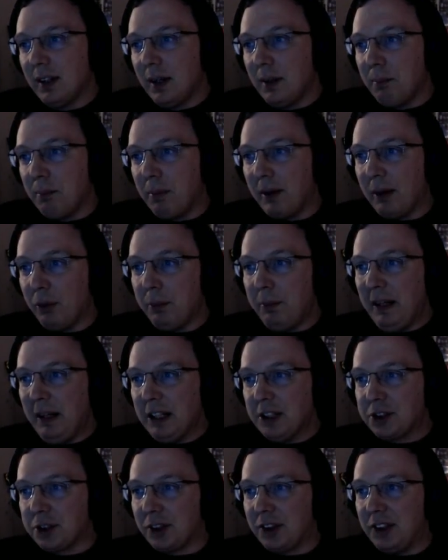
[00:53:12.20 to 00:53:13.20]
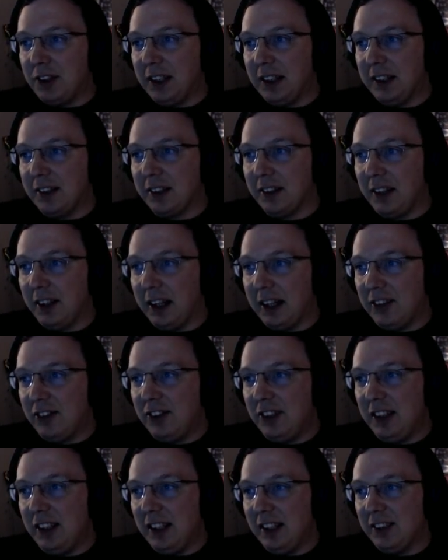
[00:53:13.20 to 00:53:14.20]
But it would be interesting to like
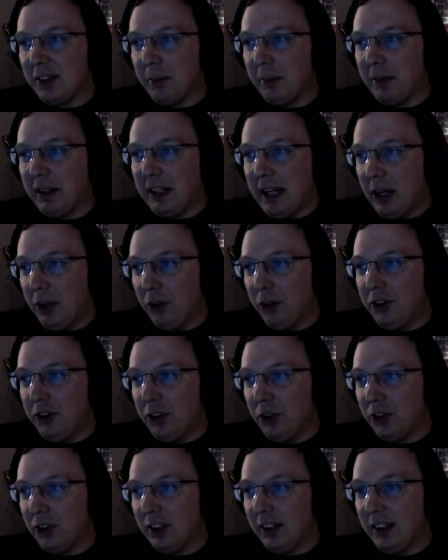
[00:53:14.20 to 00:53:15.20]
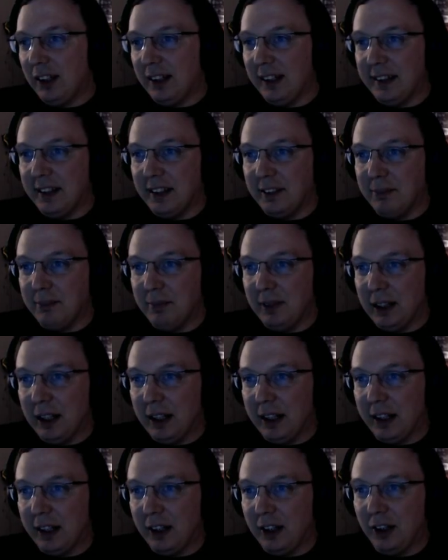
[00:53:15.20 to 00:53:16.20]
see somebody else use it and then be
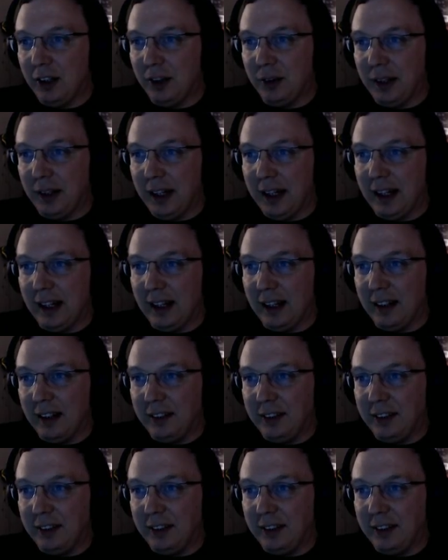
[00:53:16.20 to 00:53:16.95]
like, oh yeah,